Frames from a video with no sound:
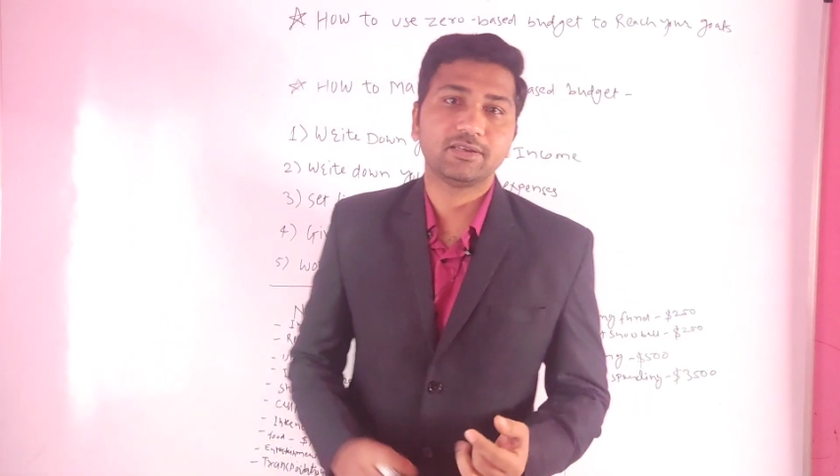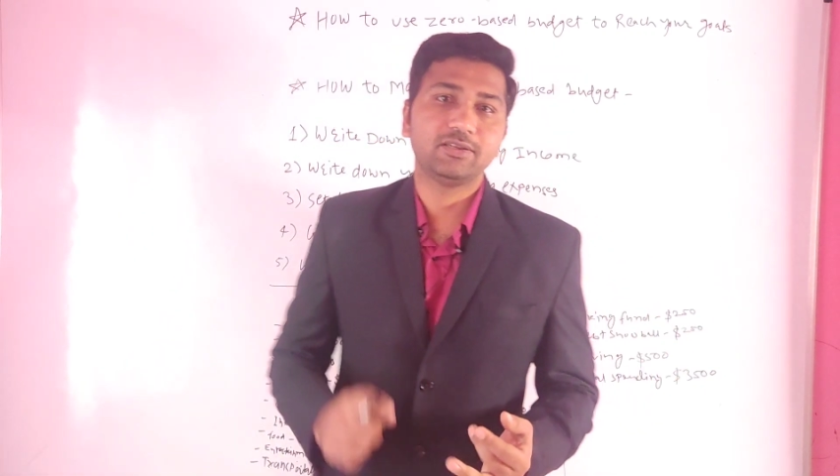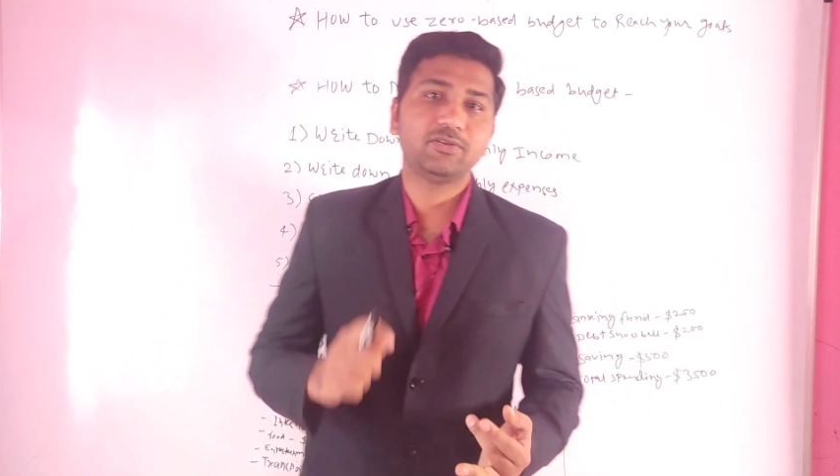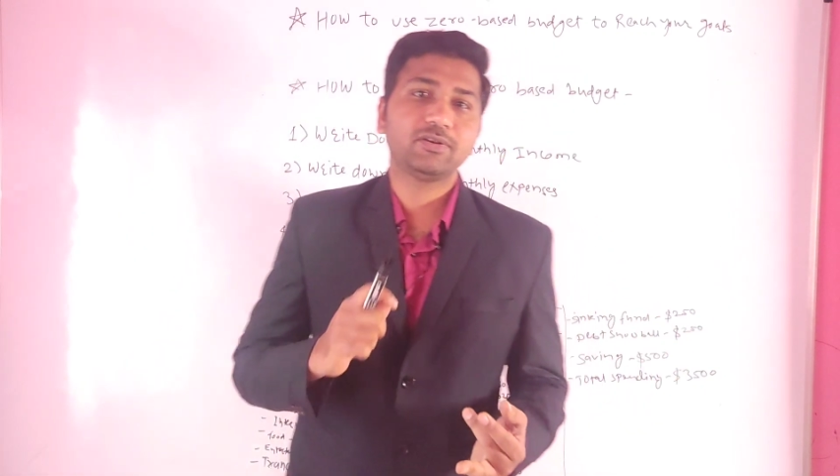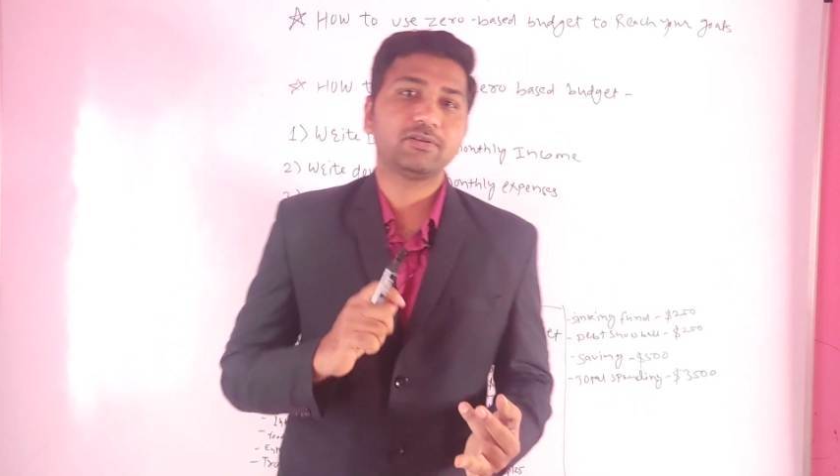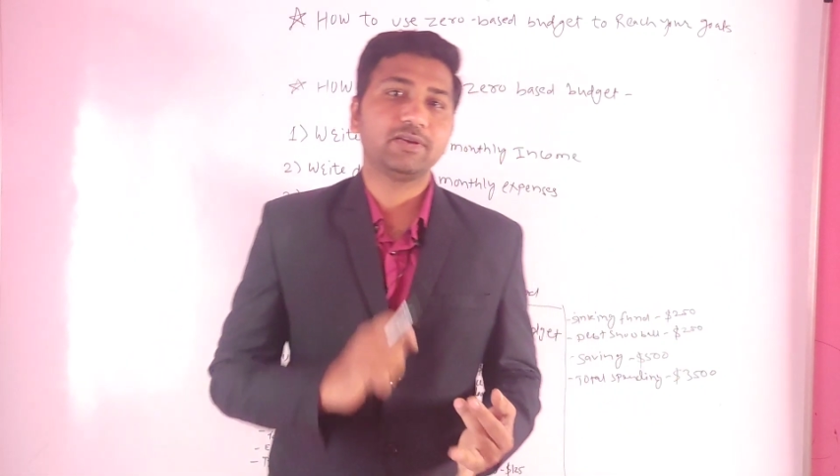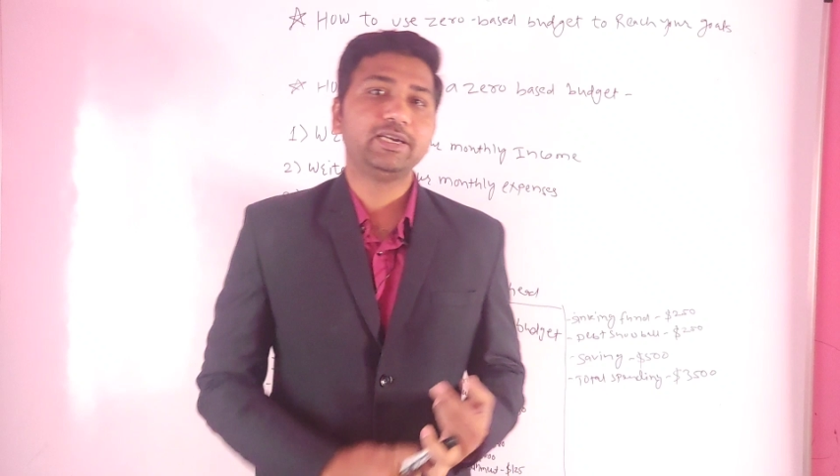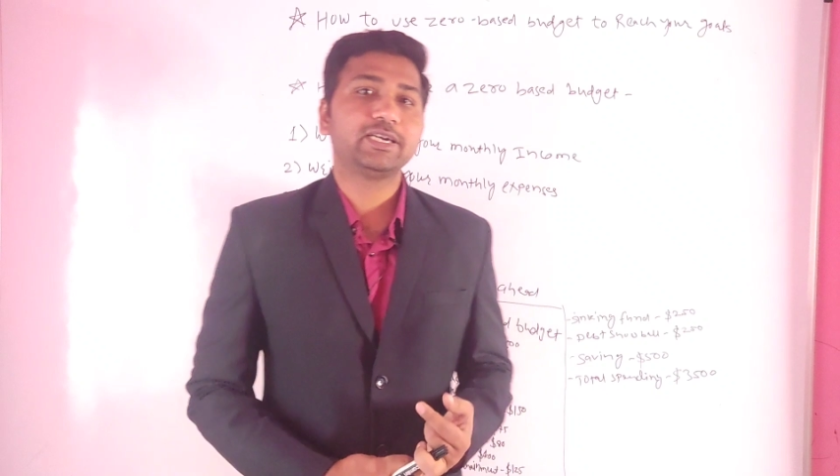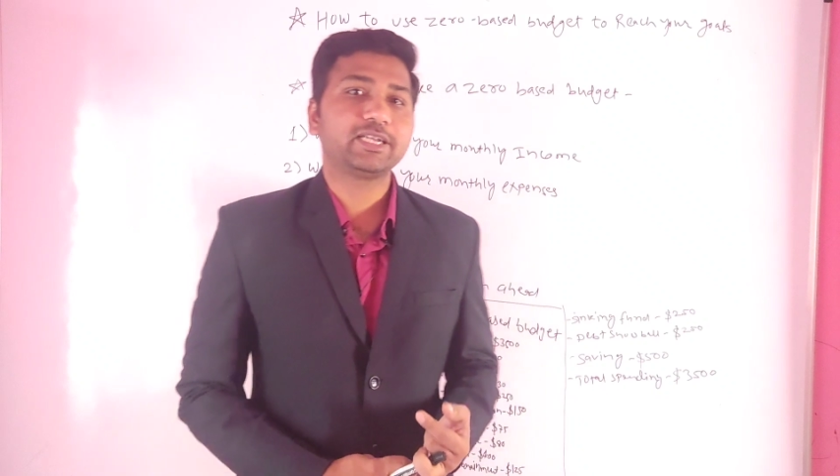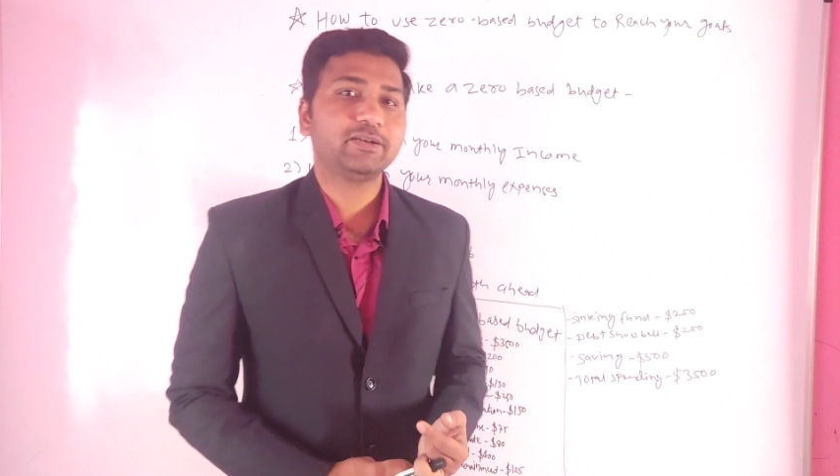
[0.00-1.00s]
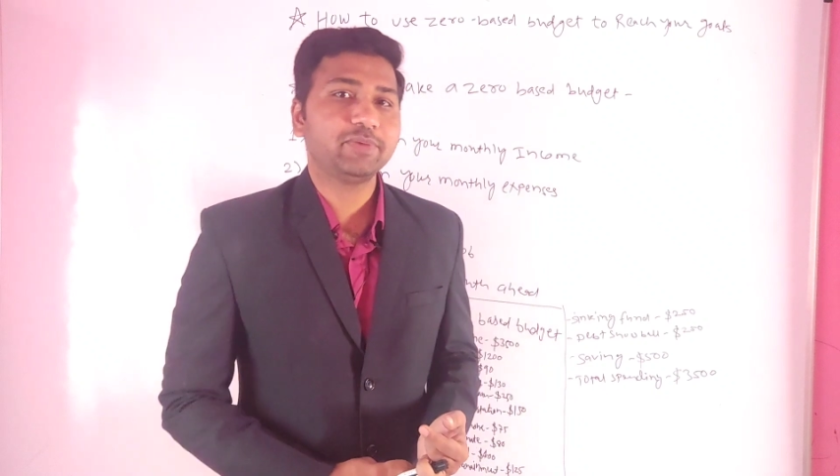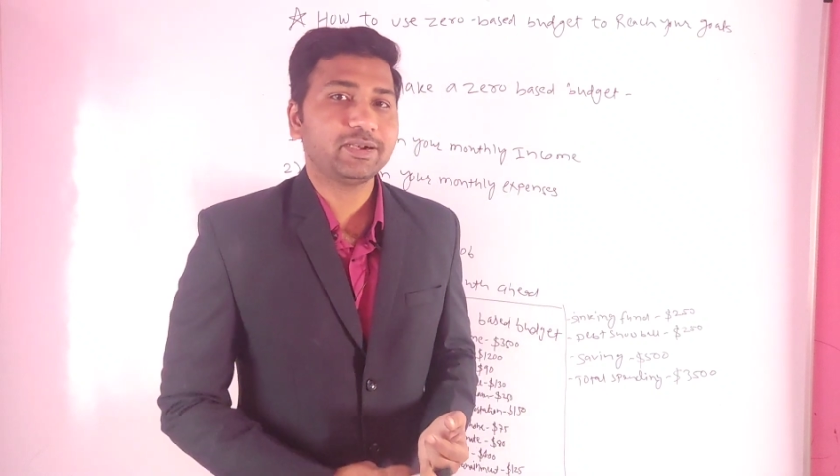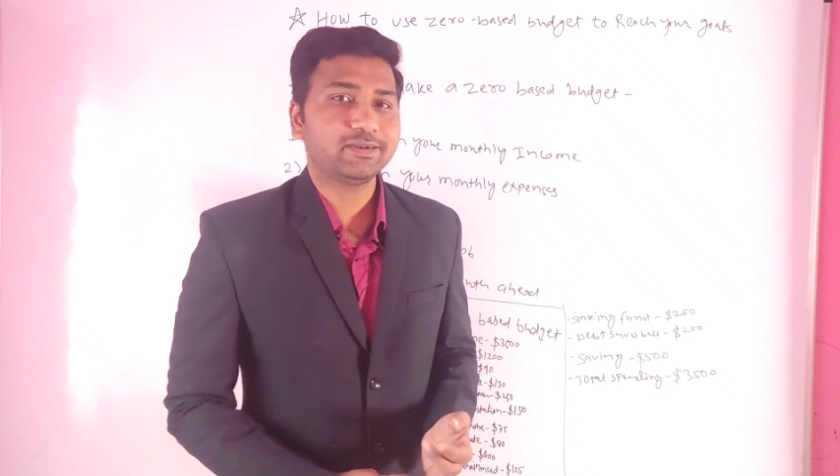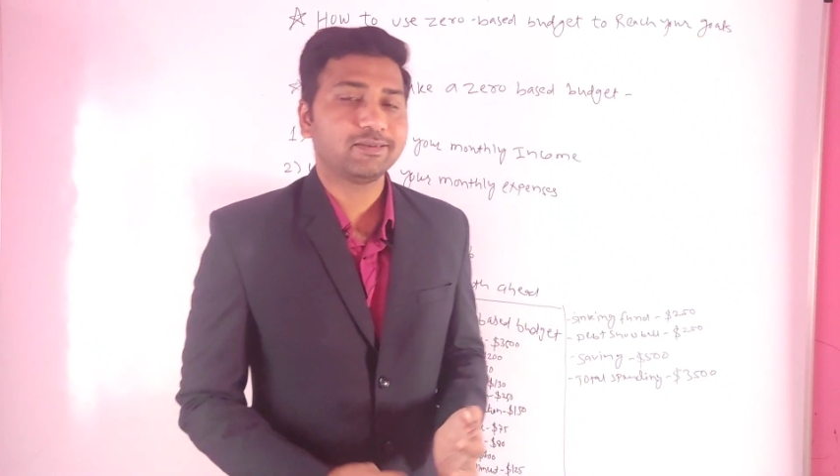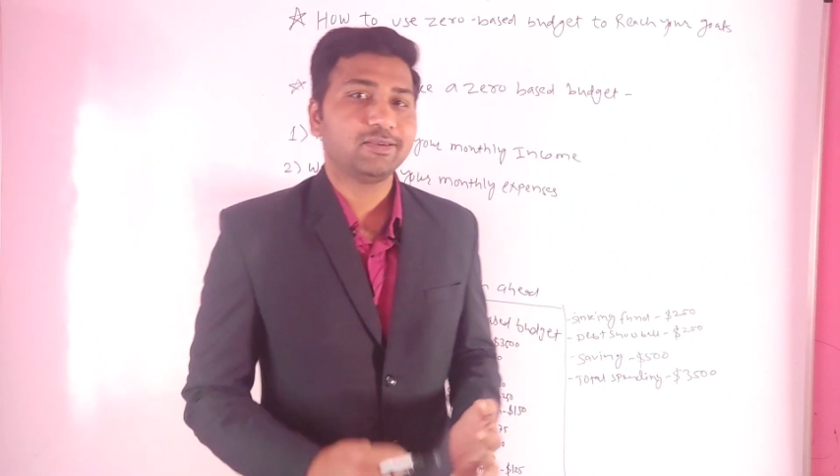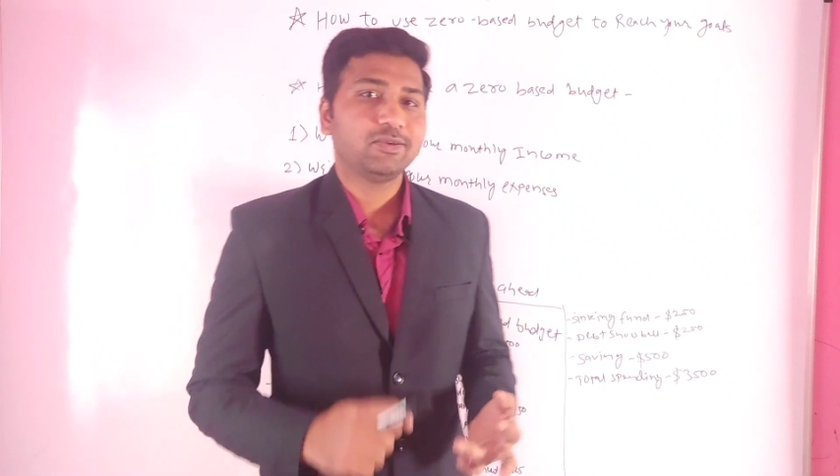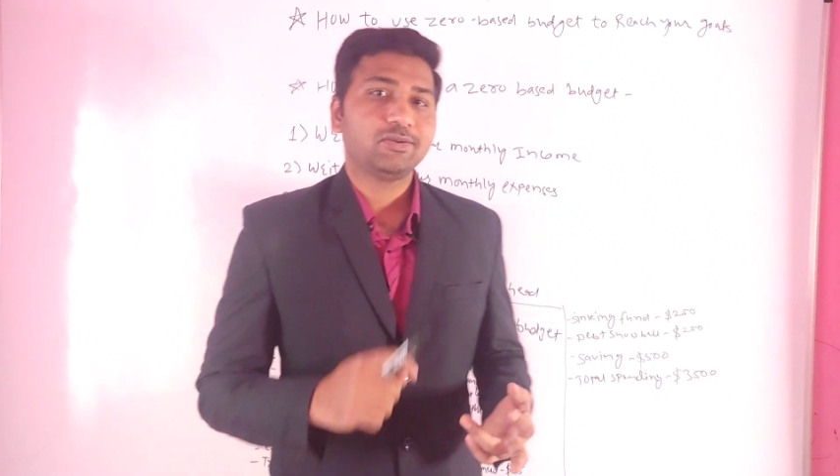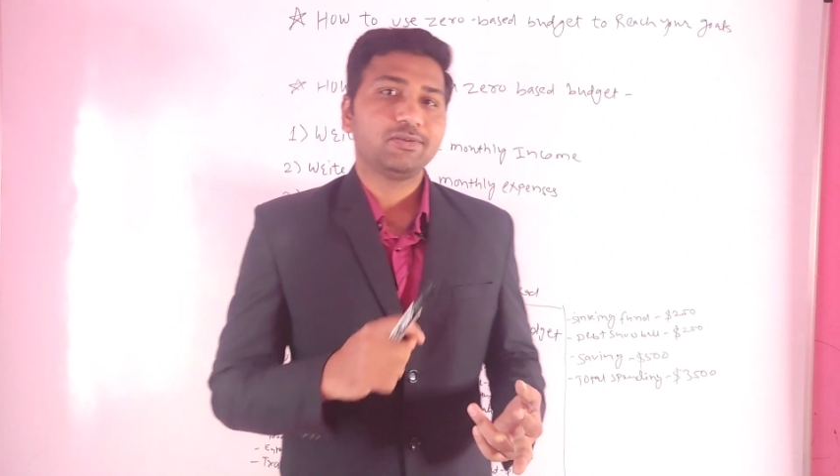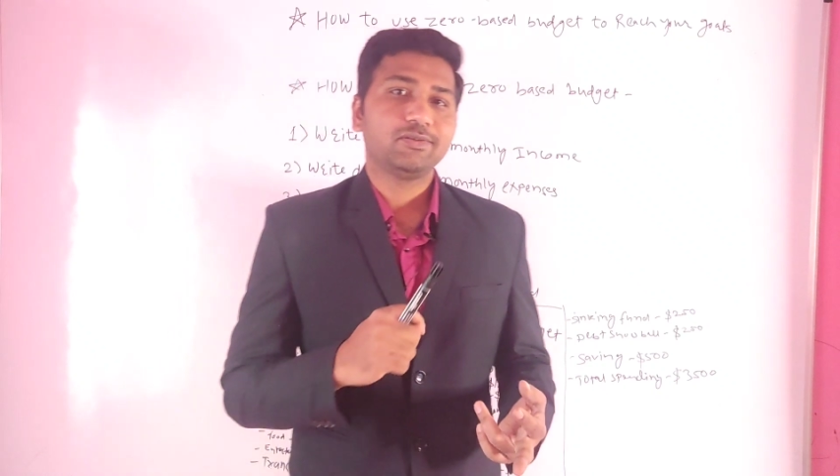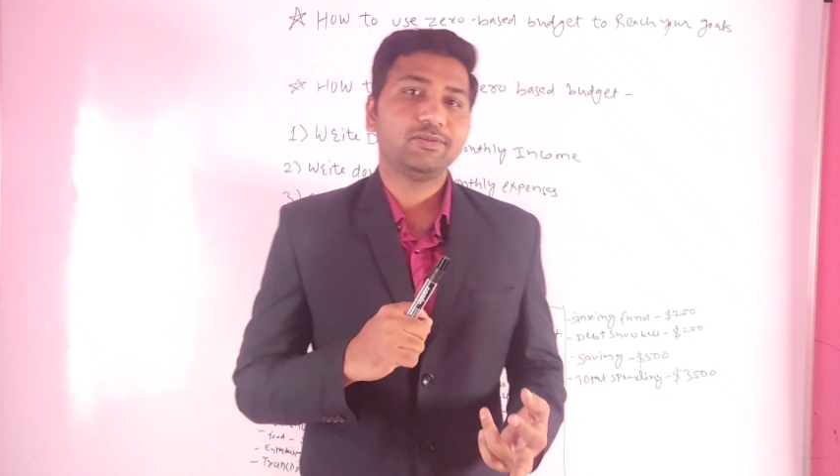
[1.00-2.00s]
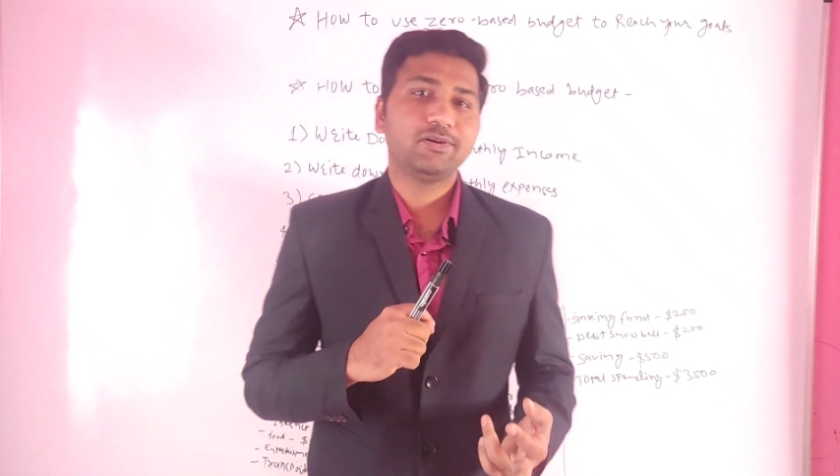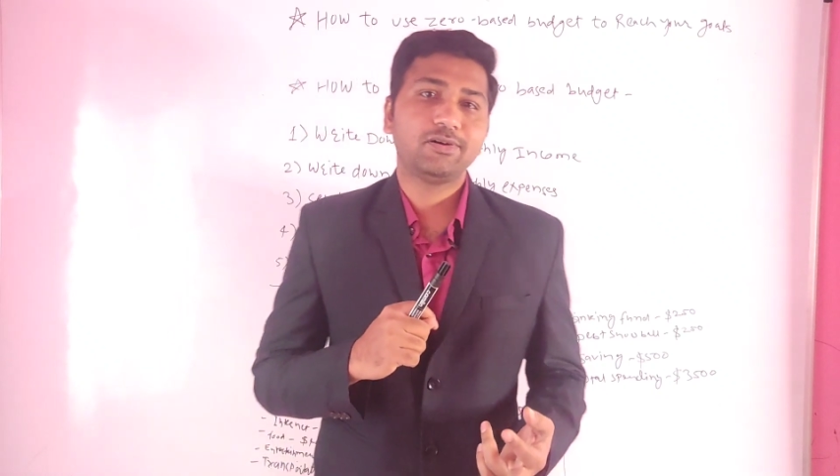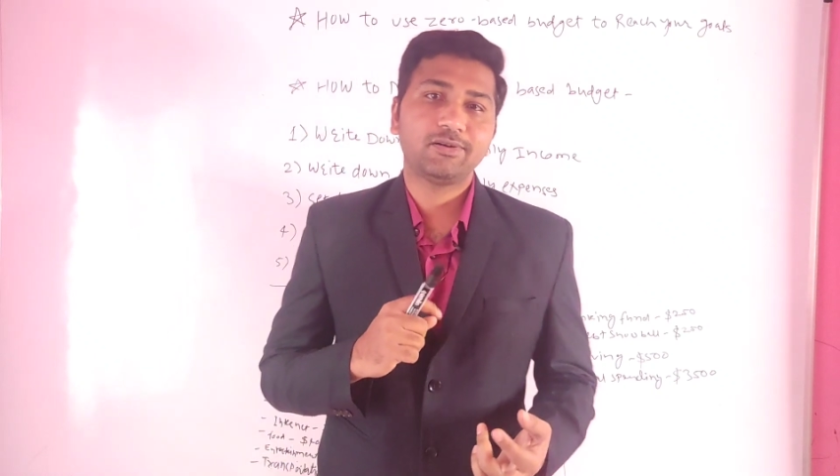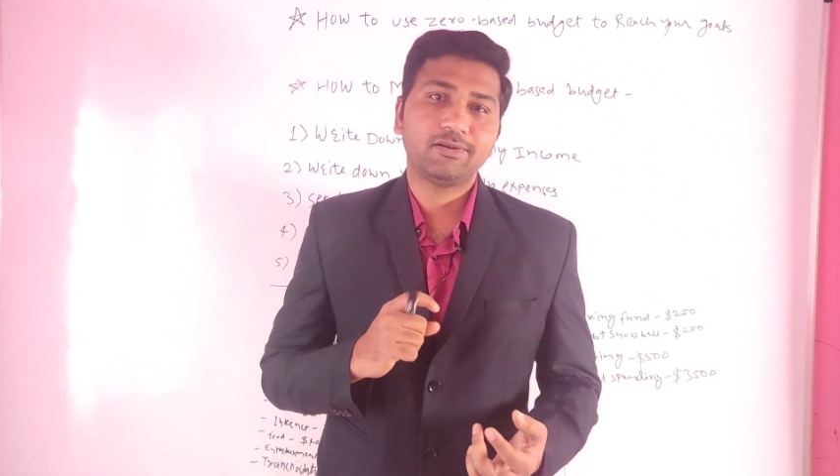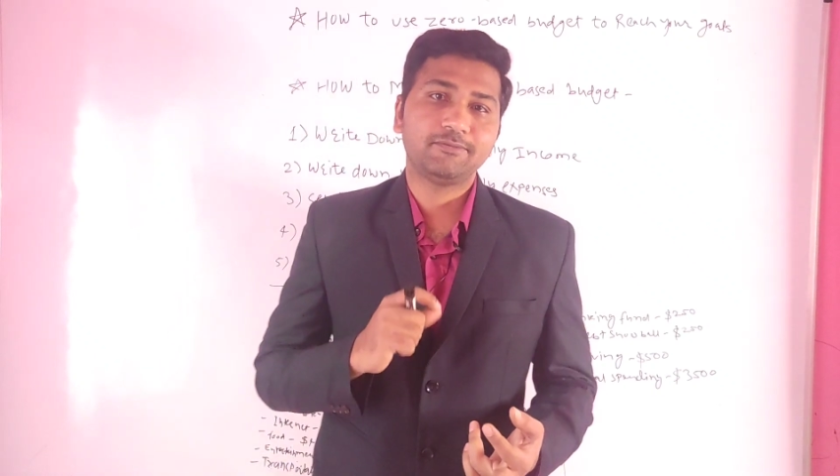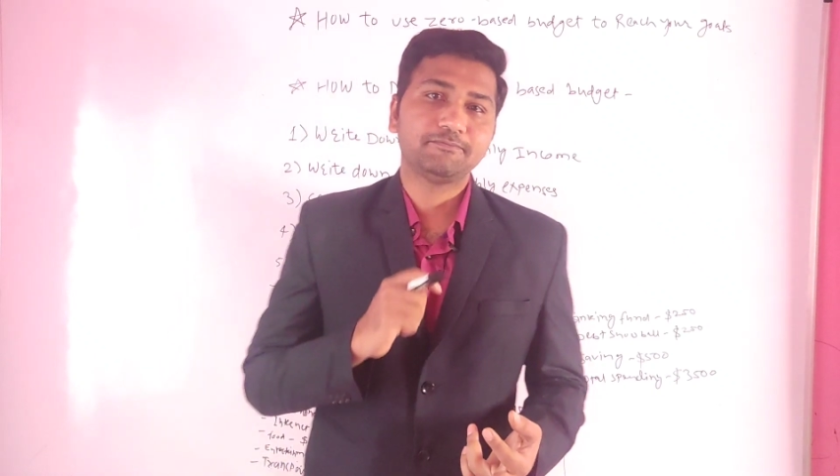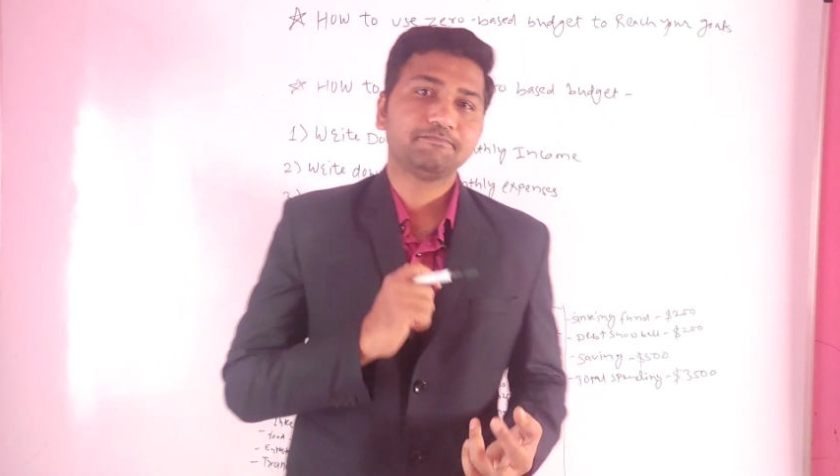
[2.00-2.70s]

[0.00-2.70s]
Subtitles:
your entertainment, your